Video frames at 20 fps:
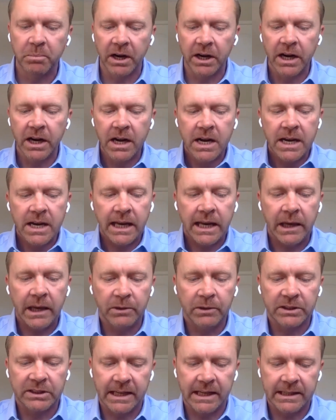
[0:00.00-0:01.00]
But he
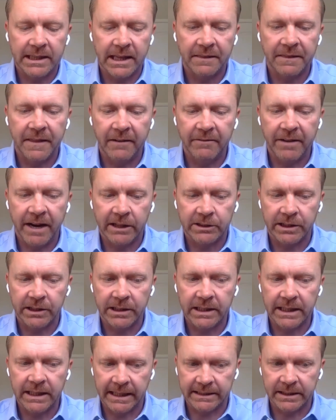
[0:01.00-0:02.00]
was saying that they've
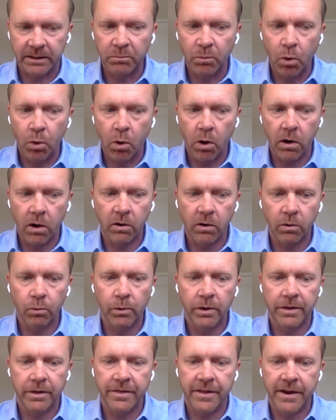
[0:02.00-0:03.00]
actually connected more
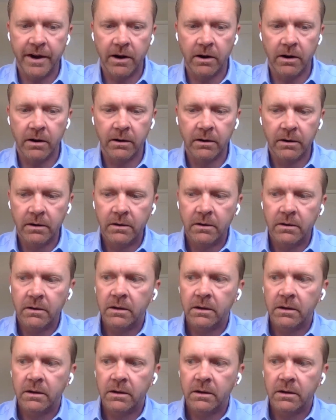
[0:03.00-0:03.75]
with their